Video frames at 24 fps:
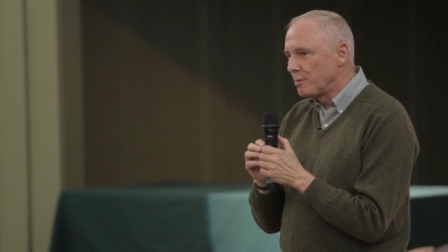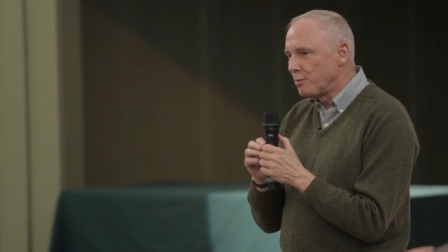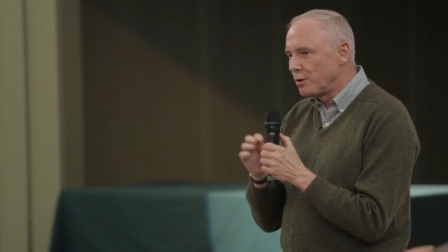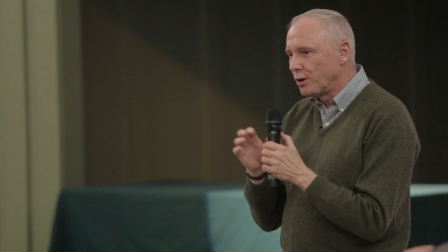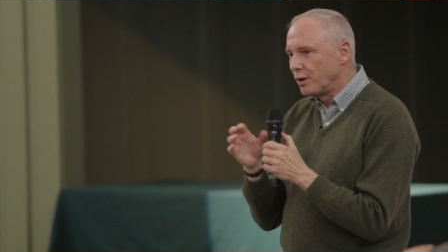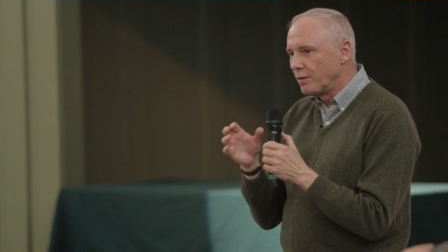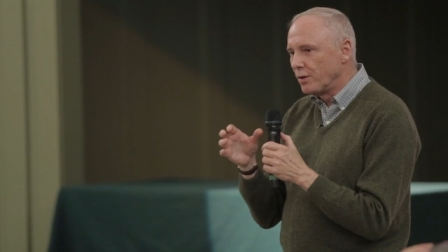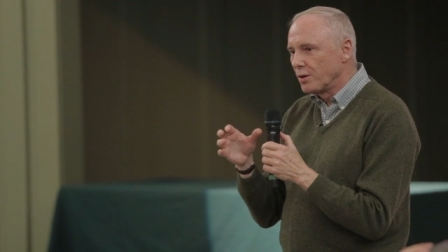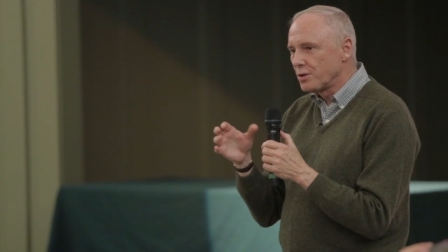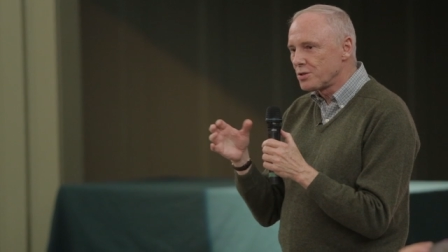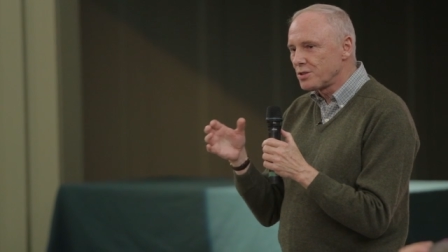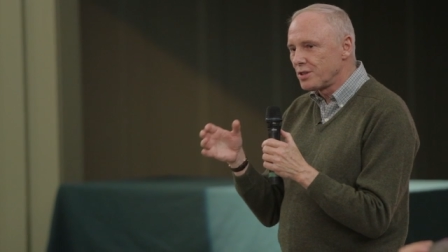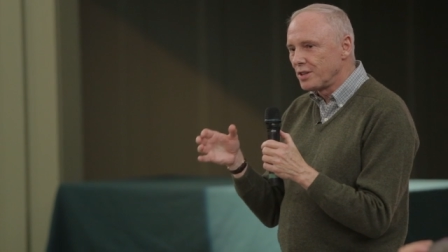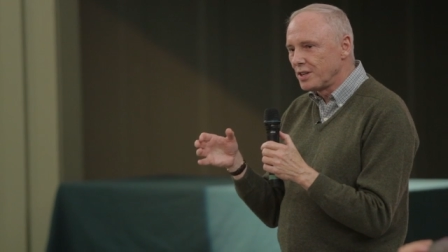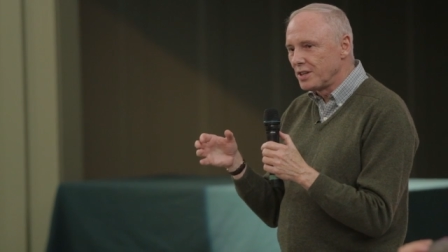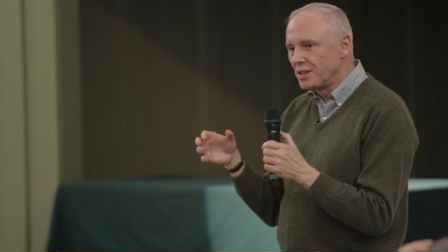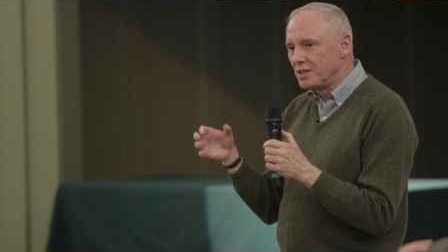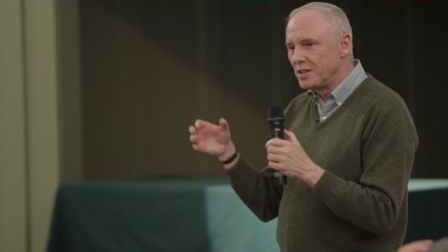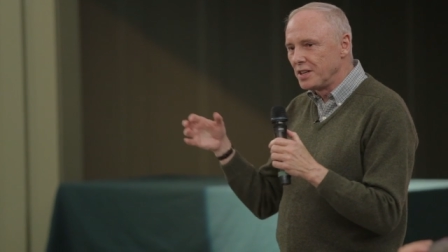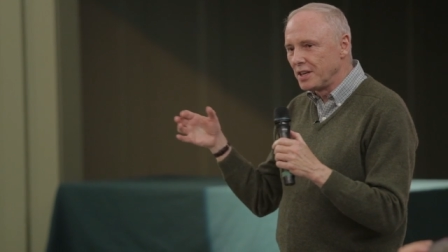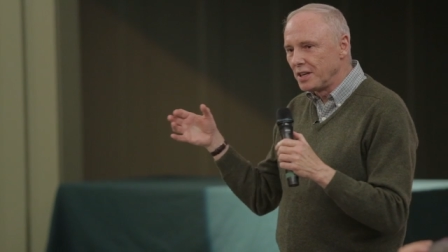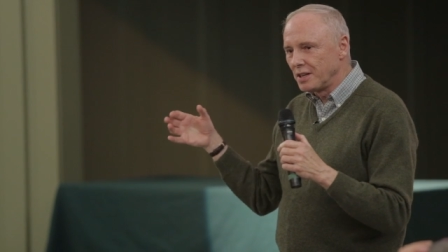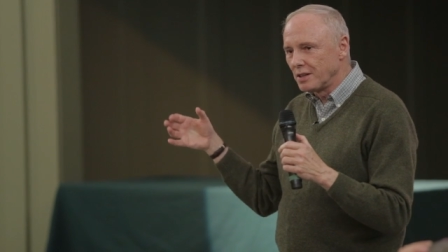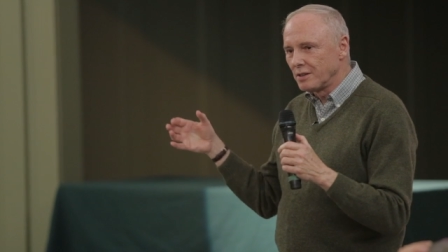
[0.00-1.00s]
a provost and
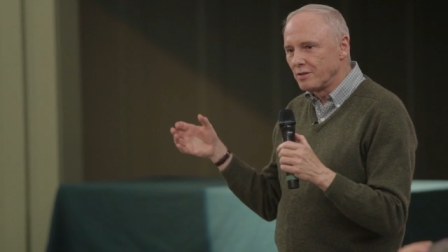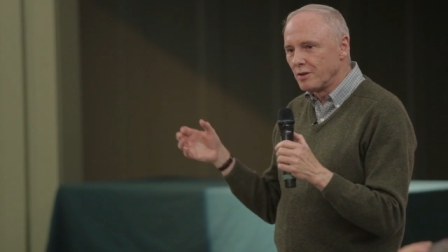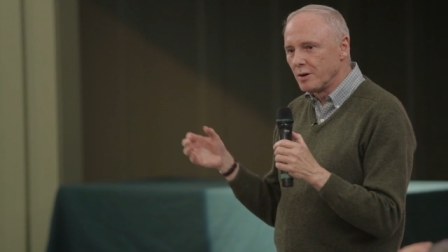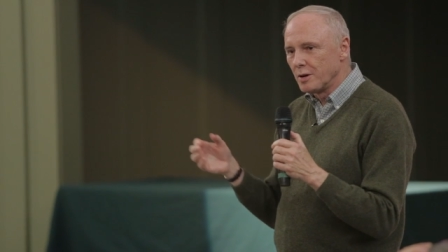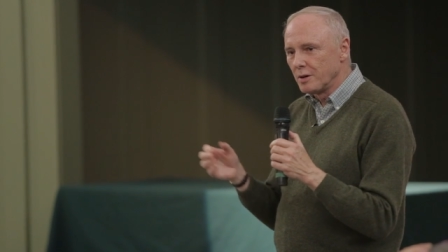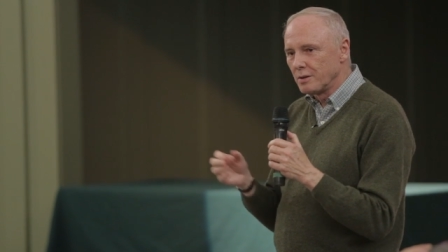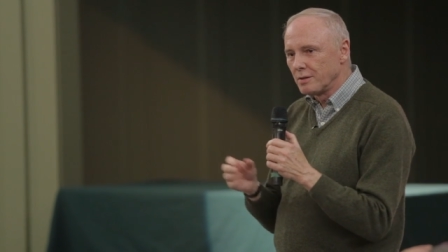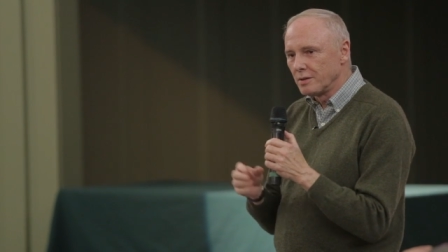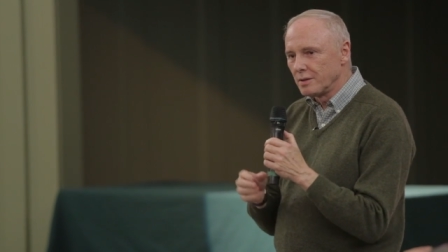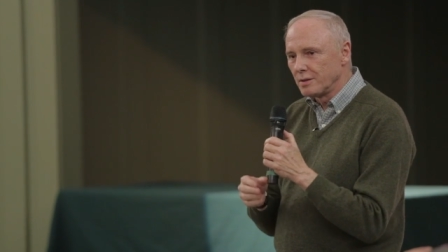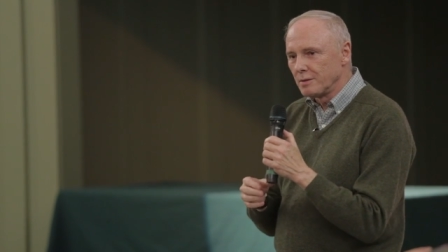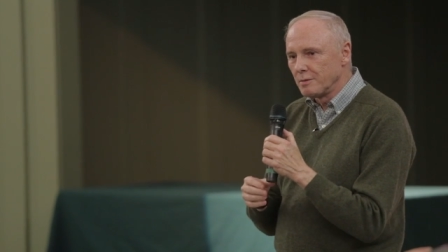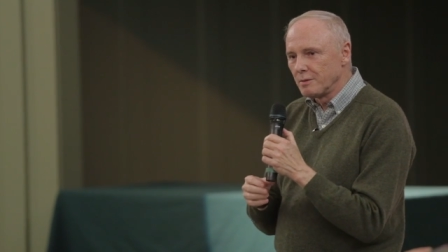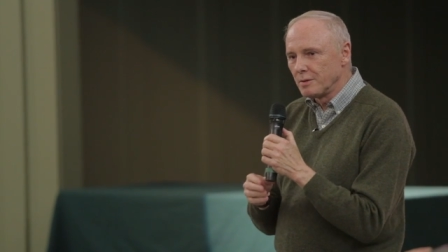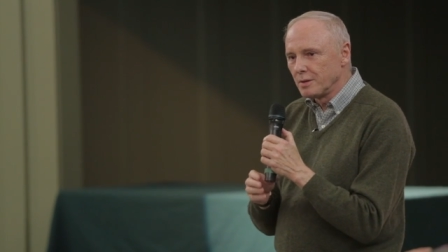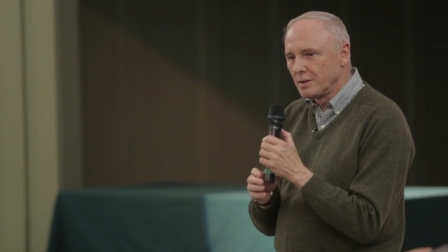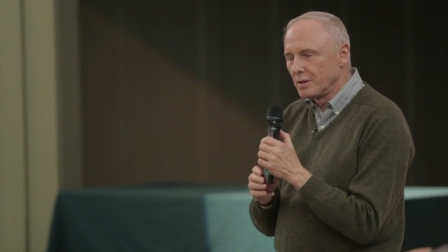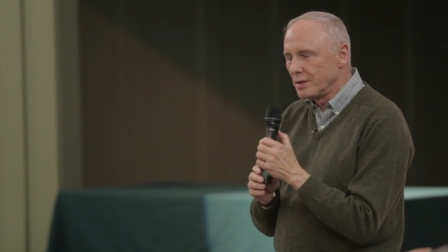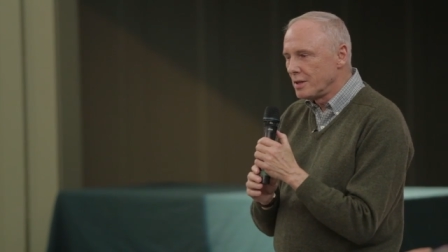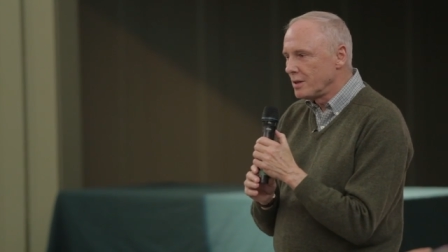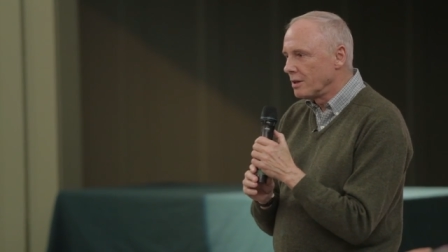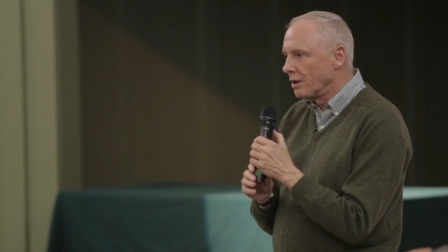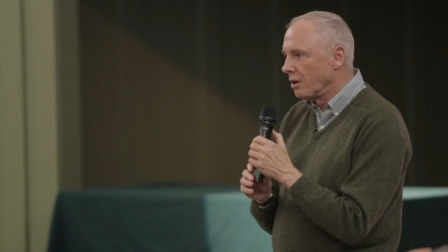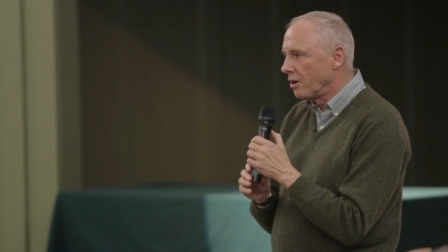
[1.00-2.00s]
a dean of a
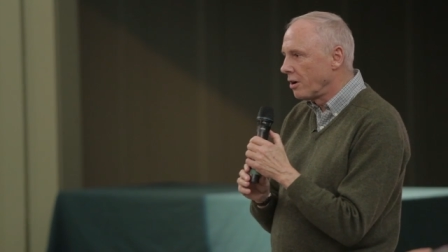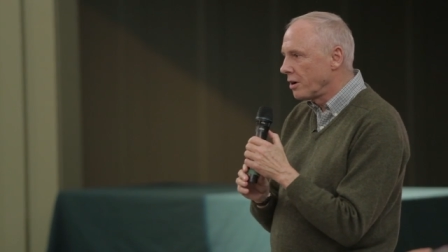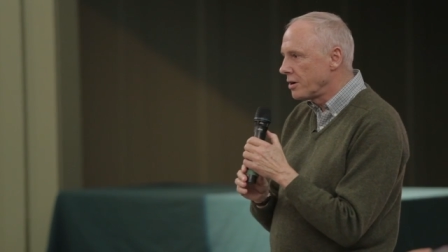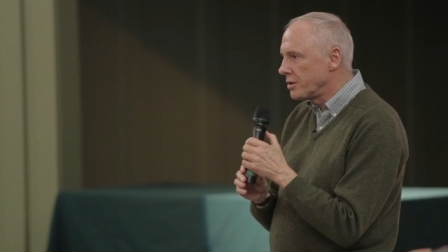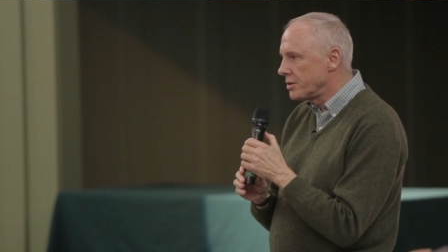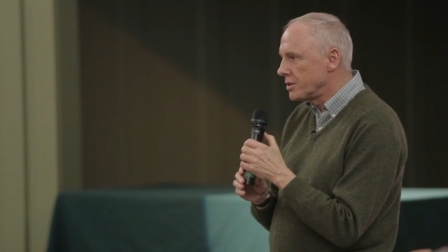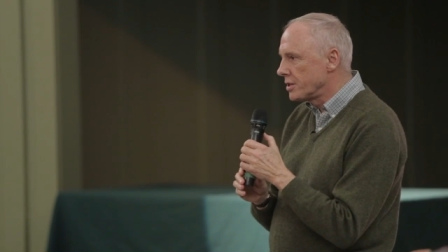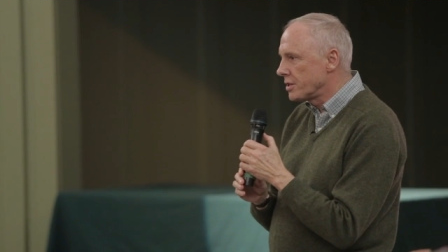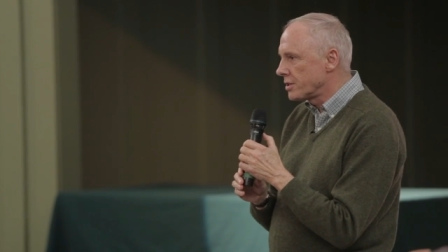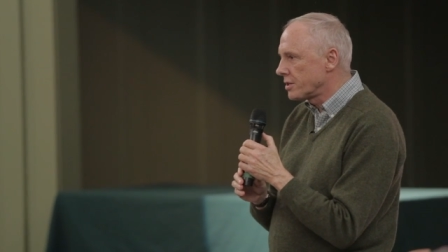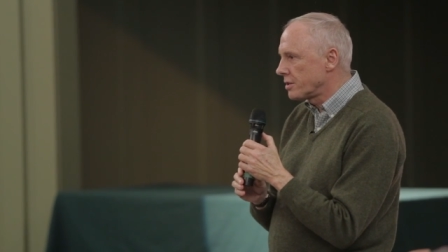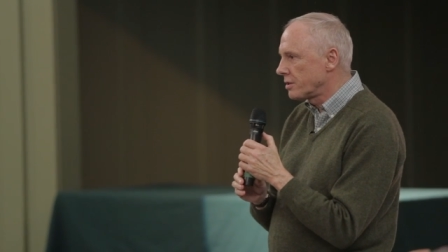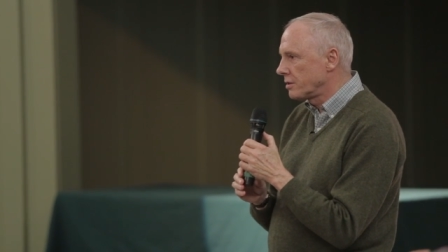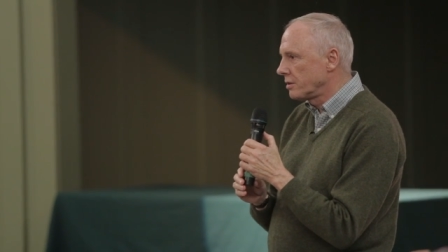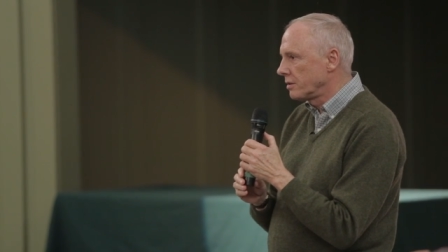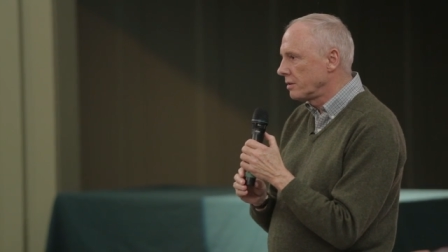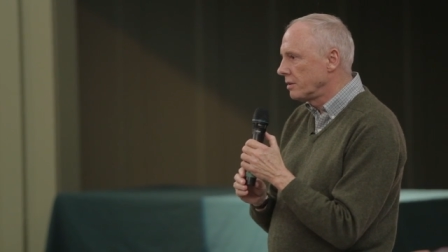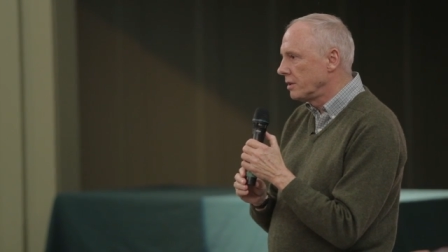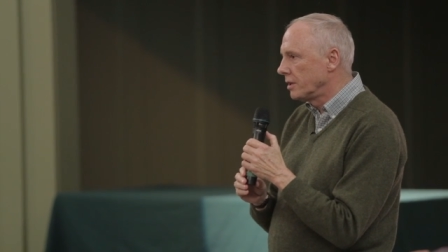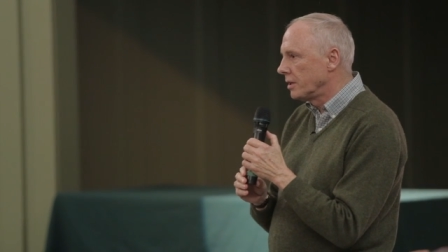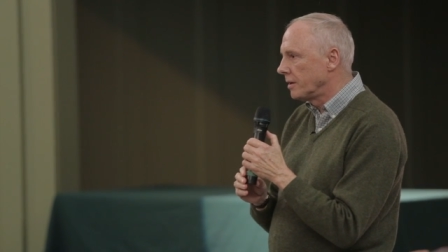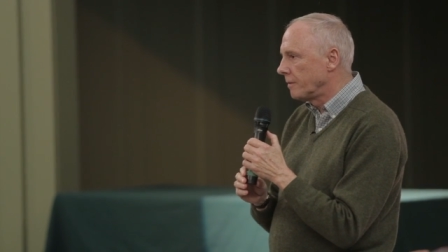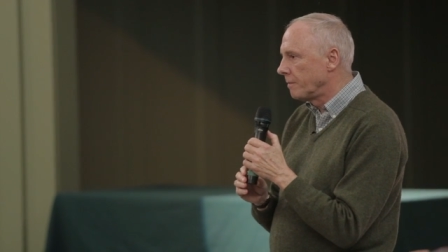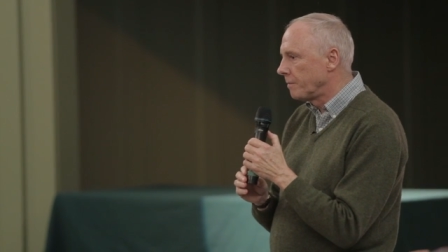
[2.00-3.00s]
the largest
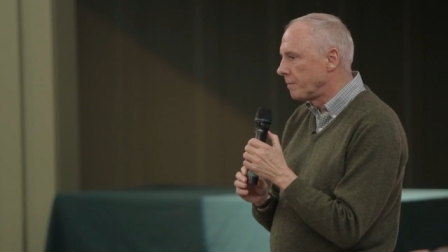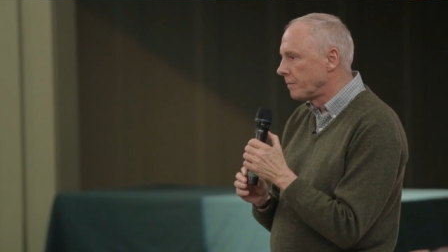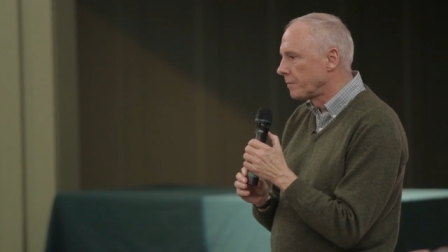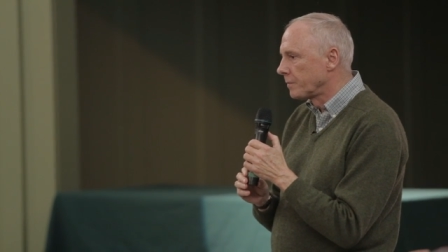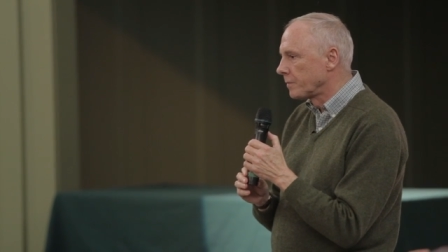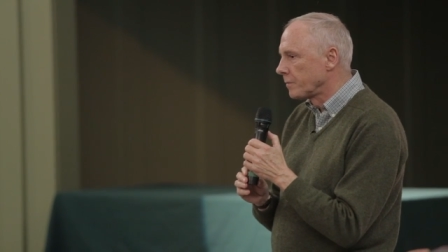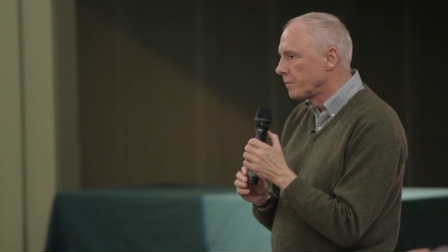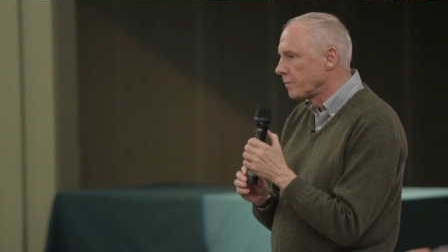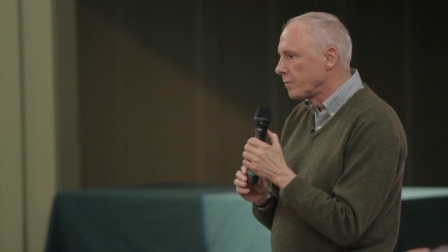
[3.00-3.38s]
um,